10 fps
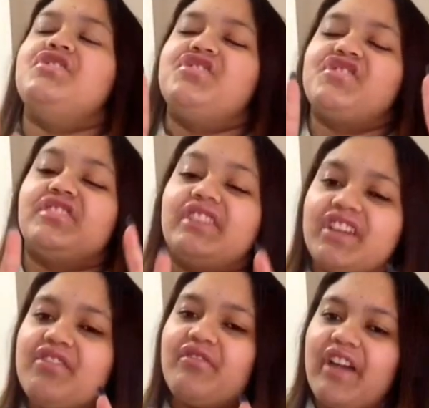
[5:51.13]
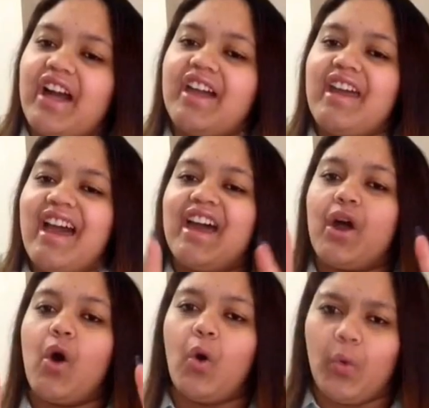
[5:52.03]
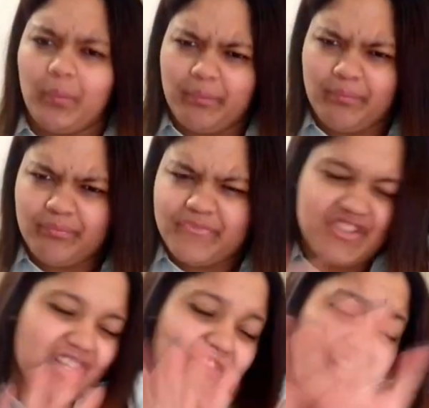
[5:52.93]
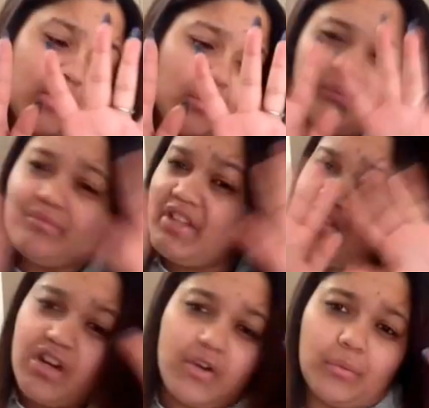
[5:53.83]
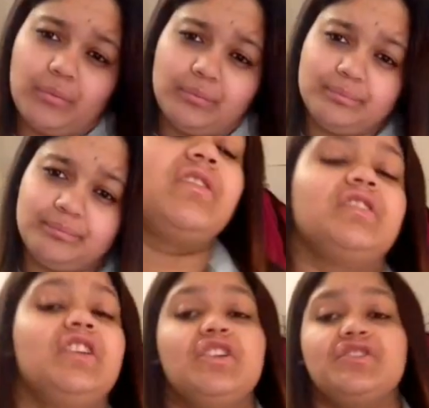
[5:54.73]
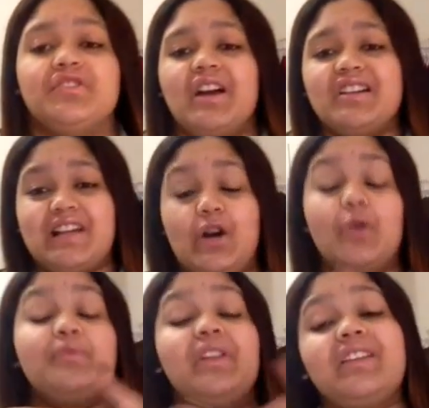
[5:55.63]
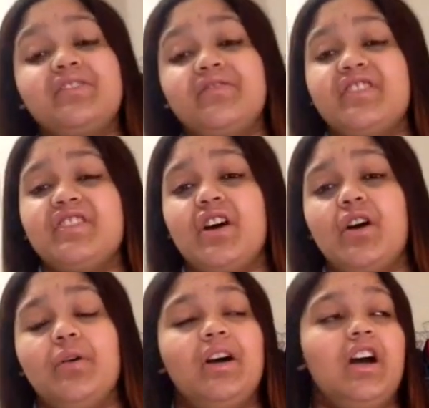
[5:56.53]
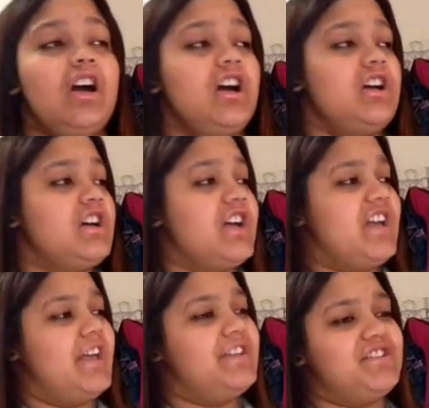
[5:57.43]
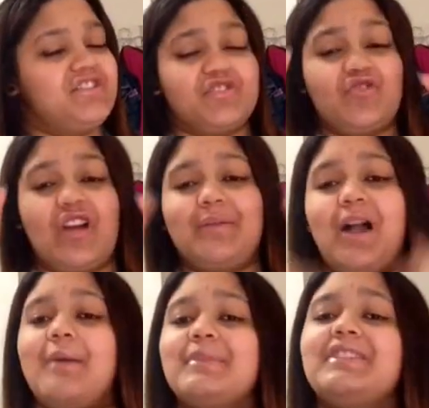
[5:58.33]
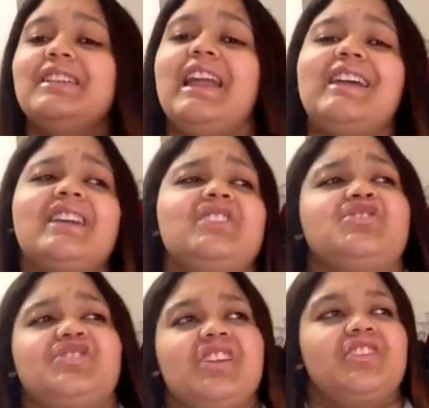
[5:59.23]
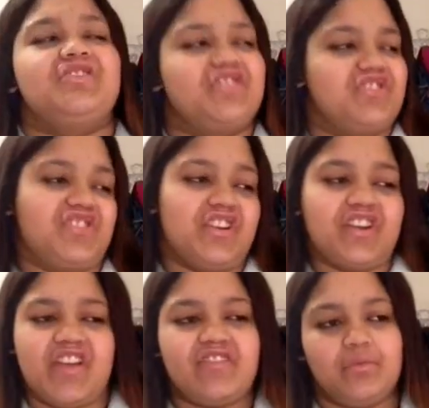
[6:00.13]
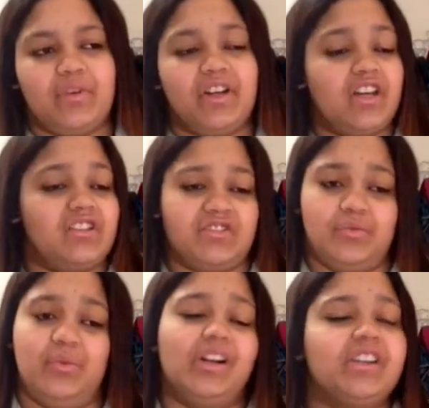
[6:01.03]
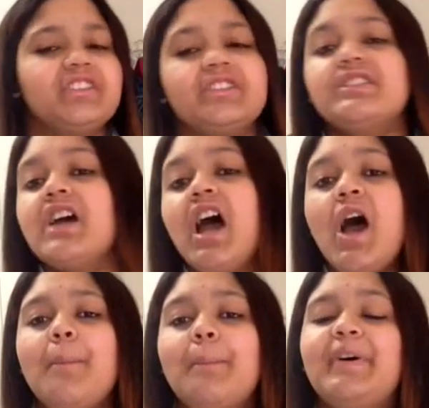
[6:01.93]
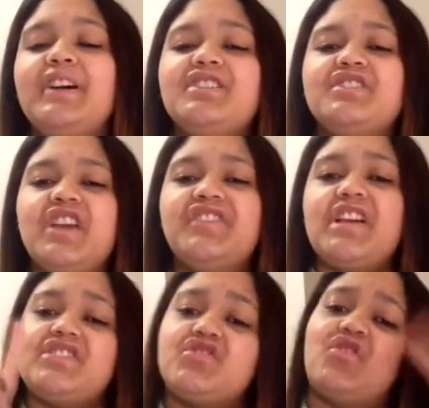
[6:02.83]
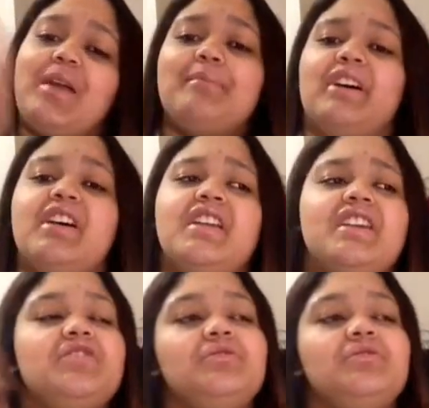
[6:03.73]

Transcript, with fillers: Just leave that at home. Just leave it at home. Leave it at home. So guys, I hope you liked the video. And subscribe, comment, and like, and share. You can share to everyone you want. But hit that subscribe button.